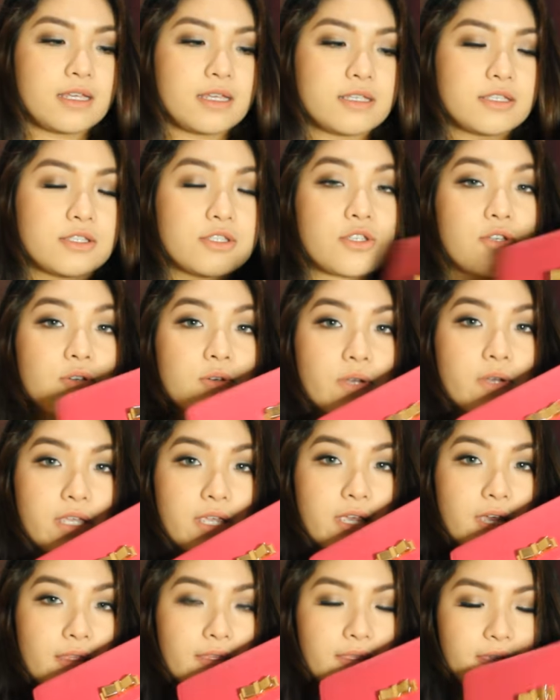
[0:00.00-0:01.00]
so I
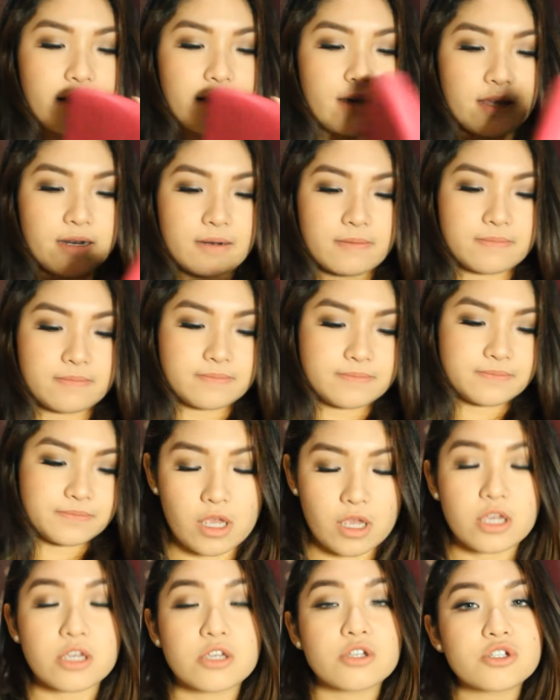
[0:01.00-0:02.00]
get that
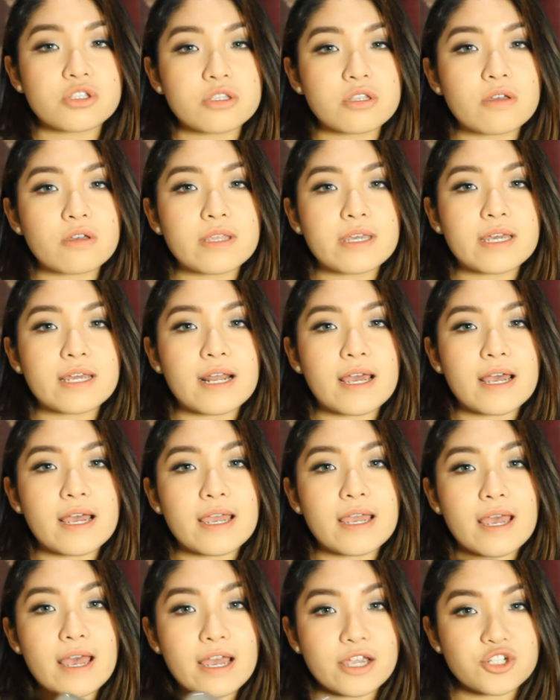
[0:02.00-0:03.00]
you should know that
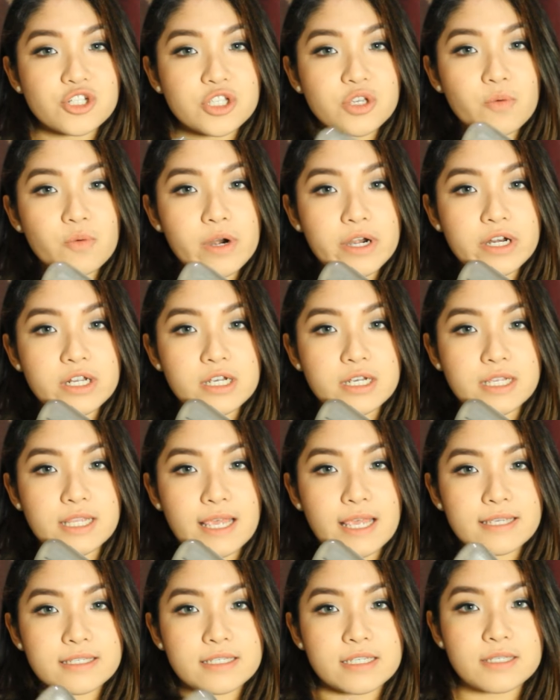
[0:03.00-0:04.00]
I actually wearing a
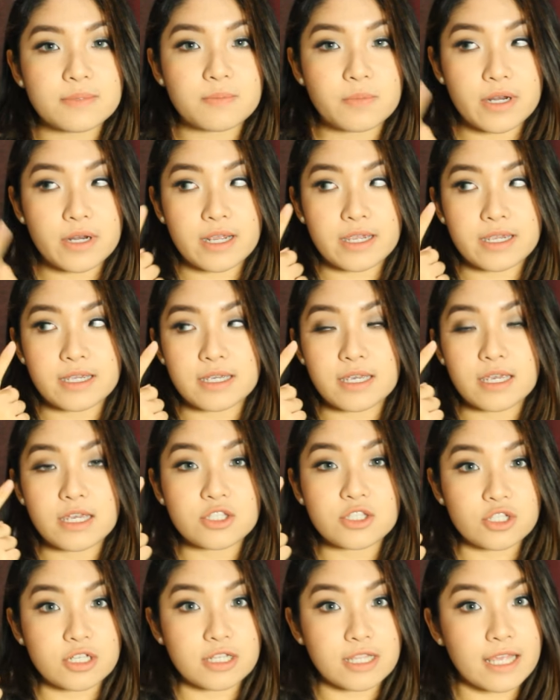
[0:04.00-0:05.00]
glasses but I
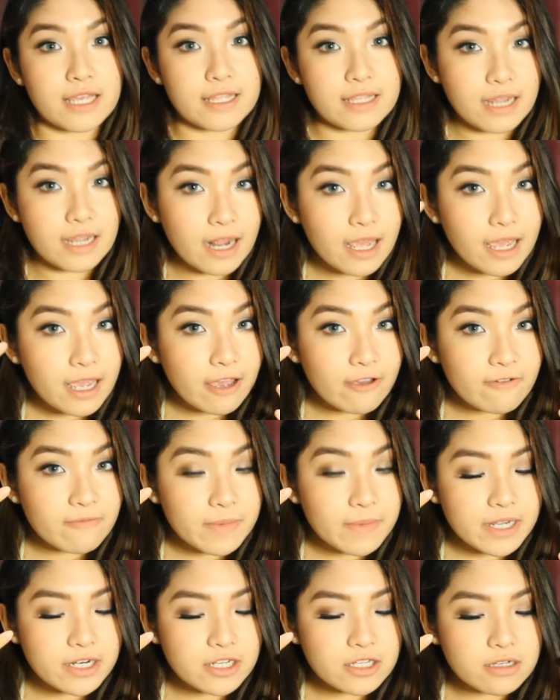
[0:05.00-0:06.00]
it's glad that I have
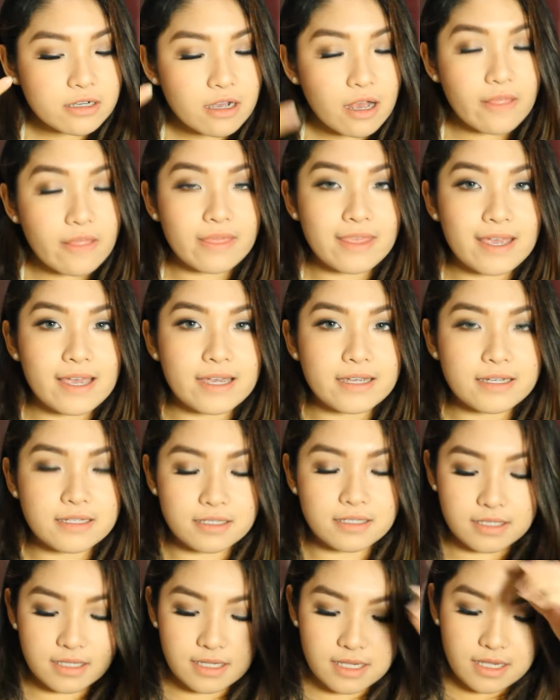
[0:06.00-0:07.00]
my new
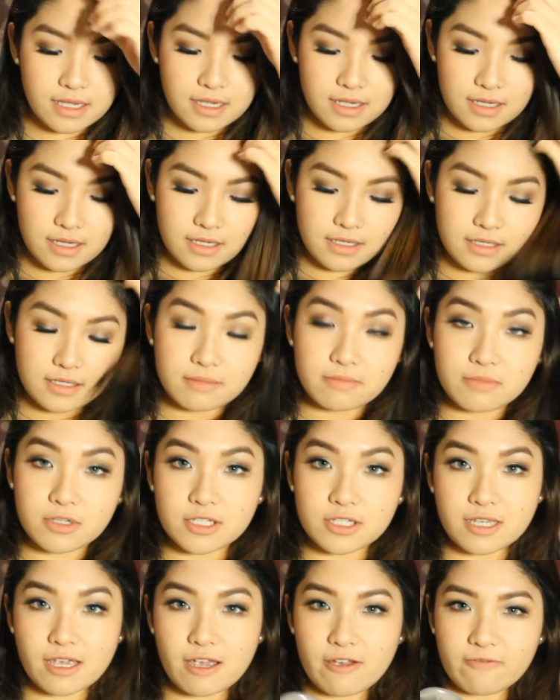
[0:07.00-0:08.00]
contacts
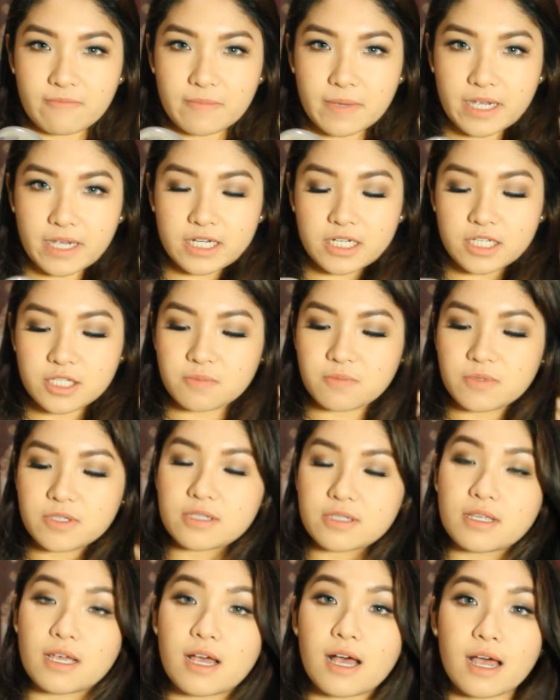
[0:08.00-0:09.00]
because I have minus but
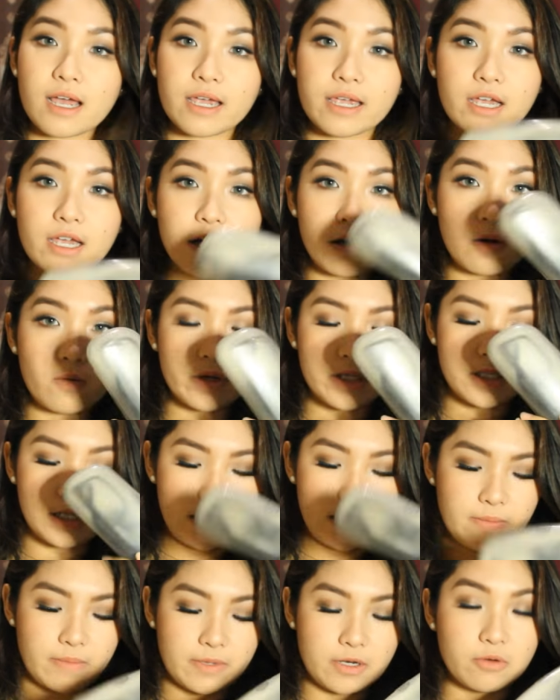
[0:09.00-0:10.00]
I always
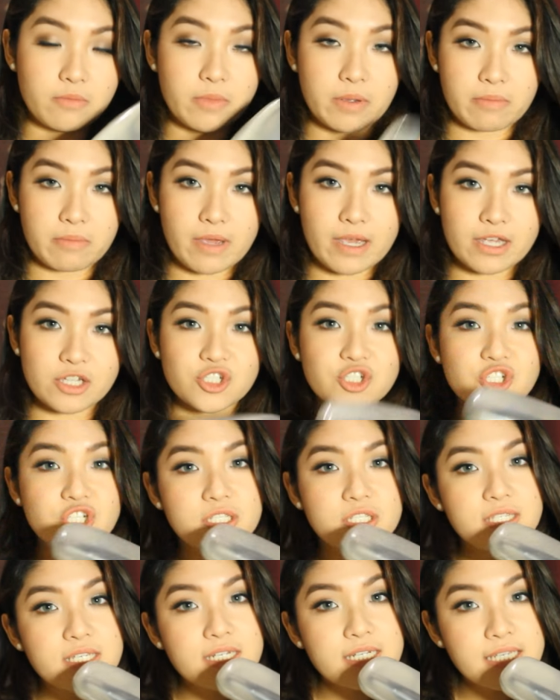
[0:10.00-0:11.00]
keep it on my back
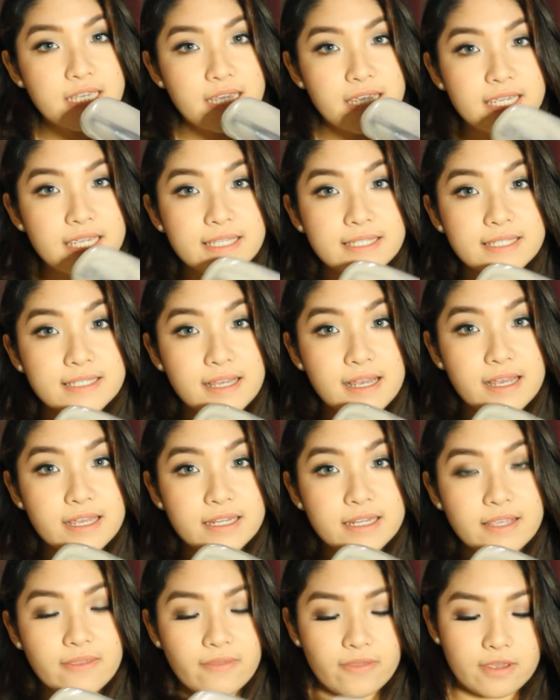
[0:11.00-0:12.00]
just in case I
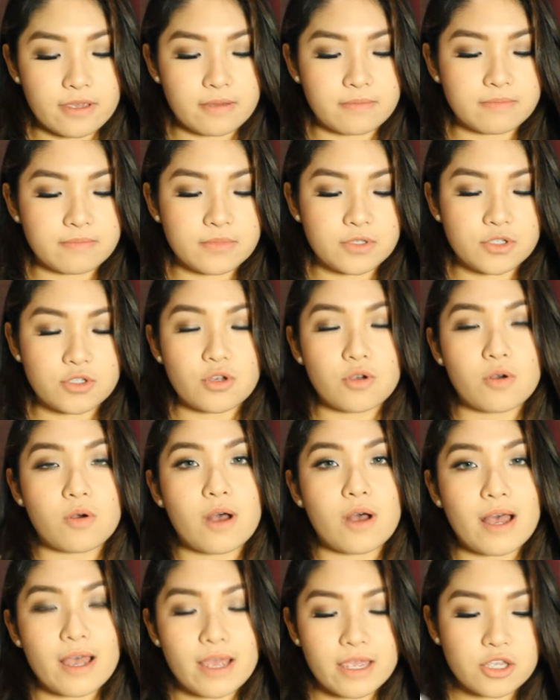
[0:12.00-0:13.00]
need them so
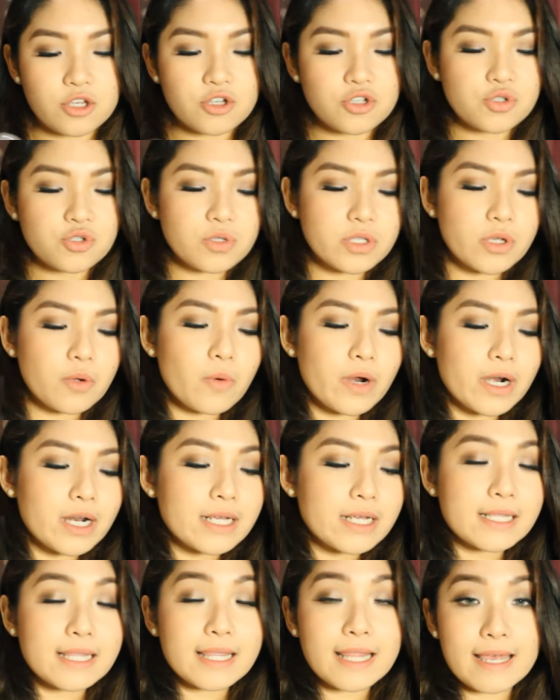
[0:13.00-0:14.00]
I usually
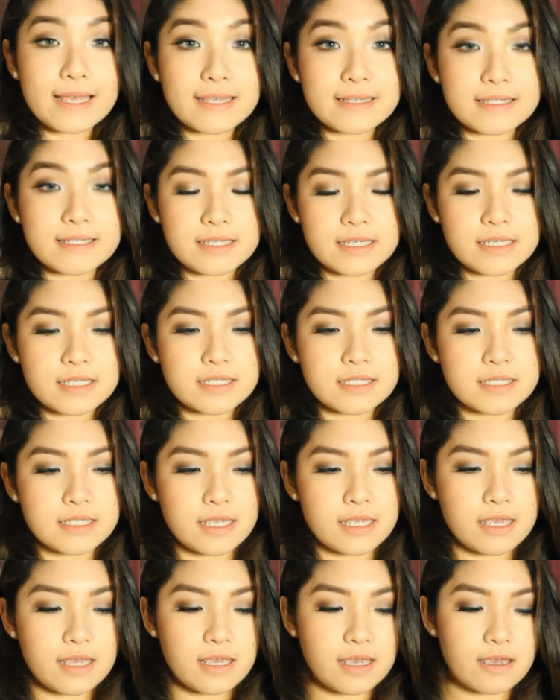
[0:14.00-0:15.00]
wear glasses
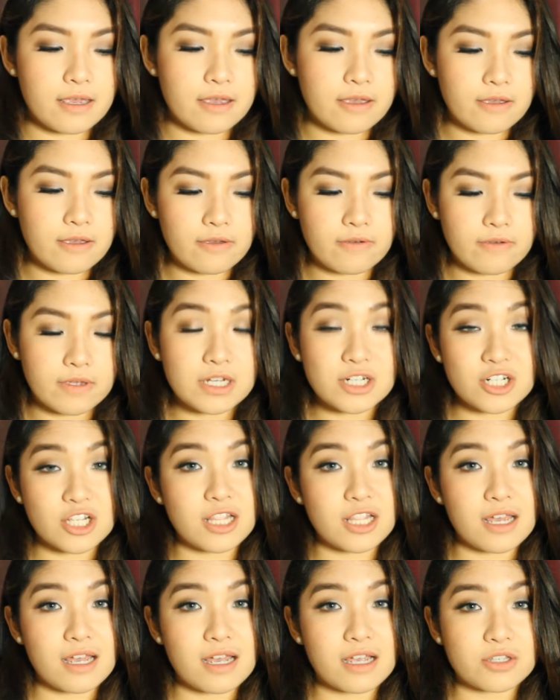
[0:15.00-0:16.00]
uh, in
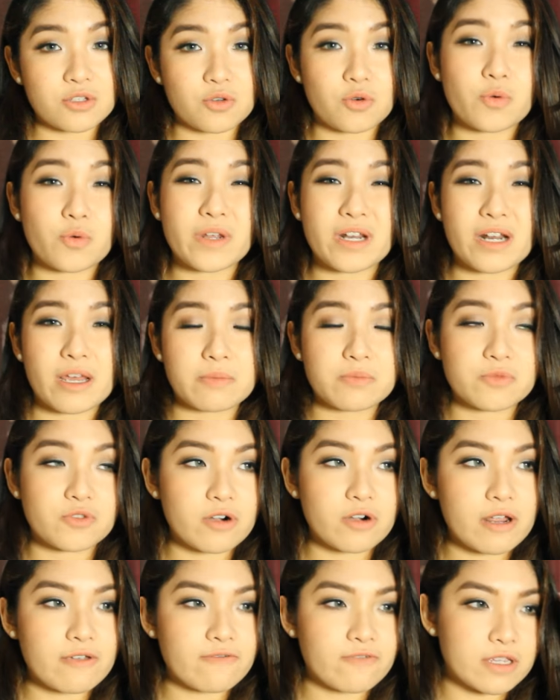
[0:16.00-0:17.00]
class or when I'm
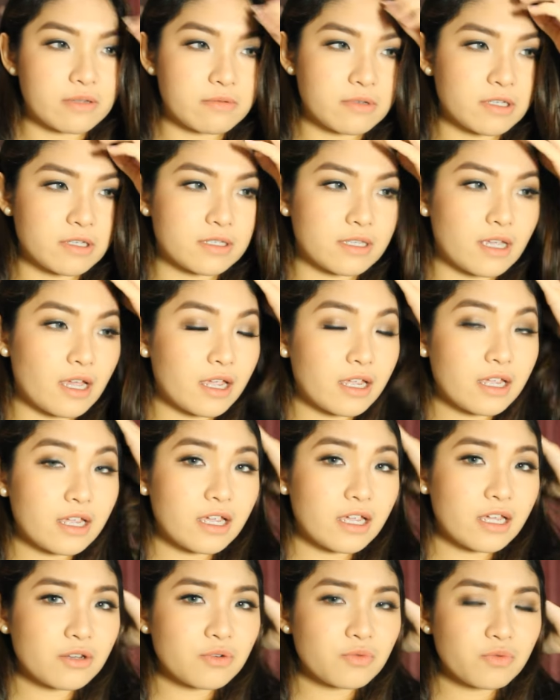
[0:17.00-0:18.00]
driving because I
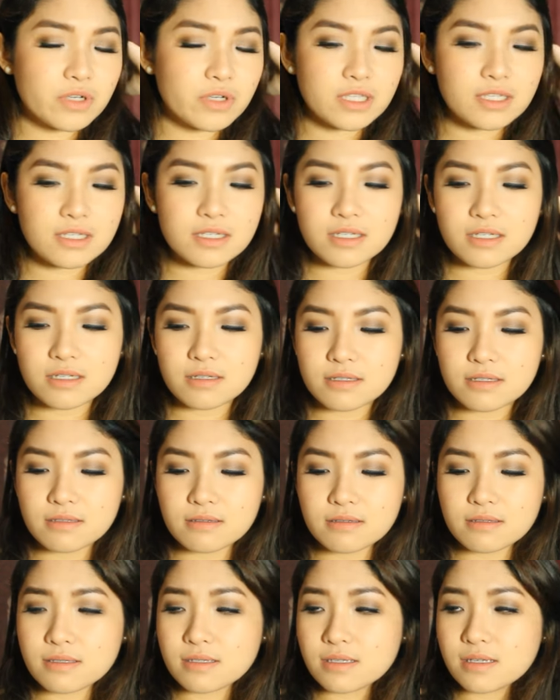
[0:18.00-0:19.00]
can really
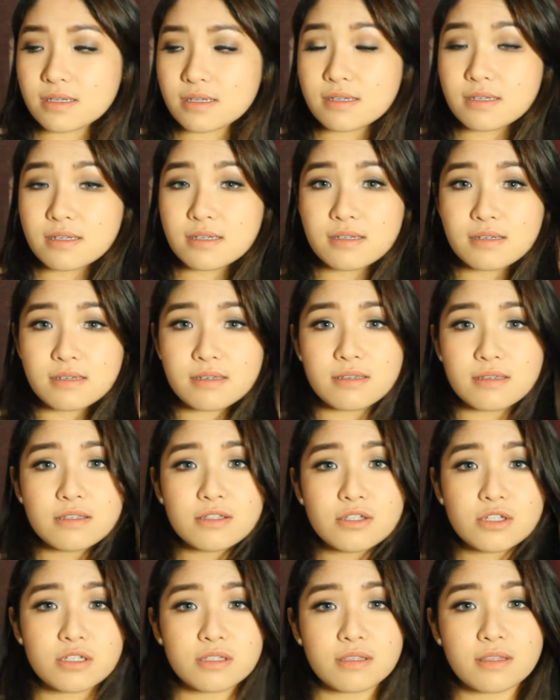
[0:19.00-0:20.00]
see
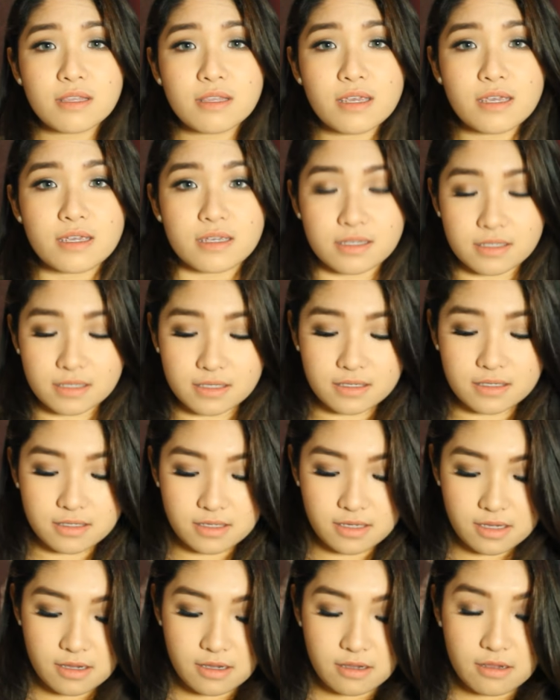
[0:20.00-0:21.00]
things.
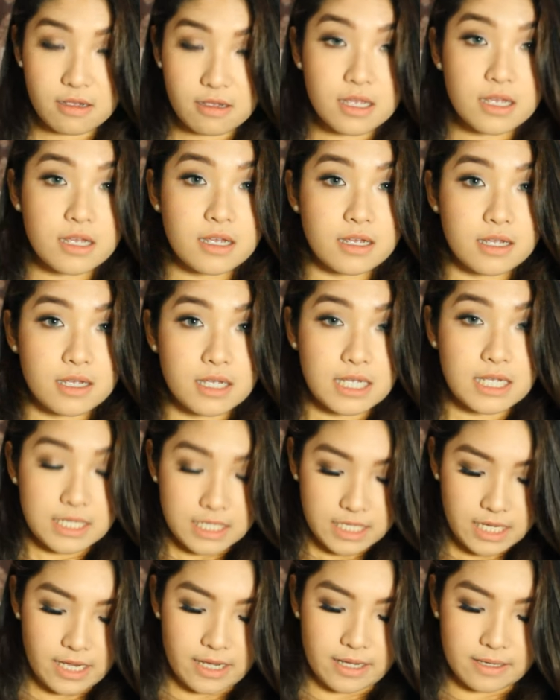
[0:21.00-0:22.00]

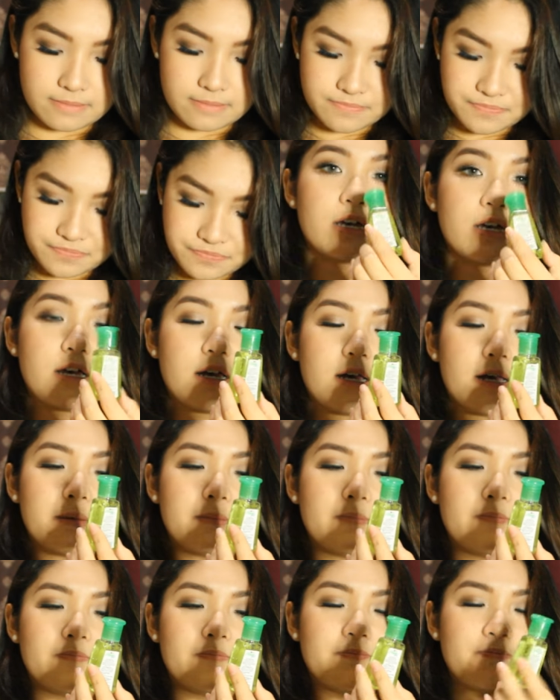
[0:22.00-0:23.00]
Yeah,
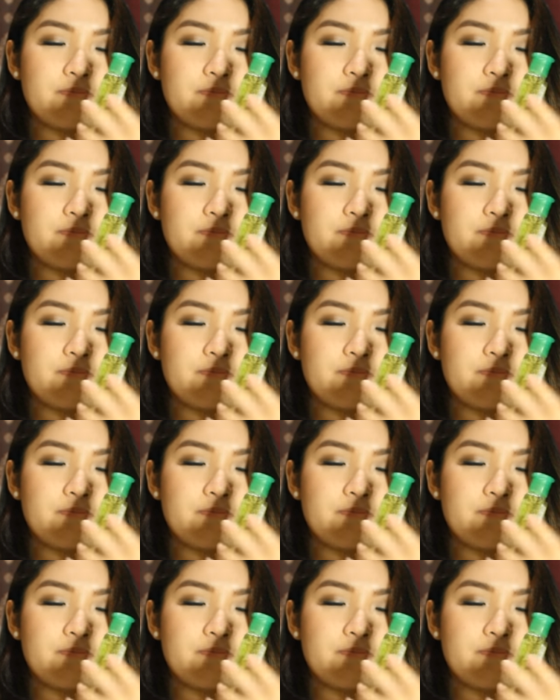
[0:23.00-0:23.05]
um,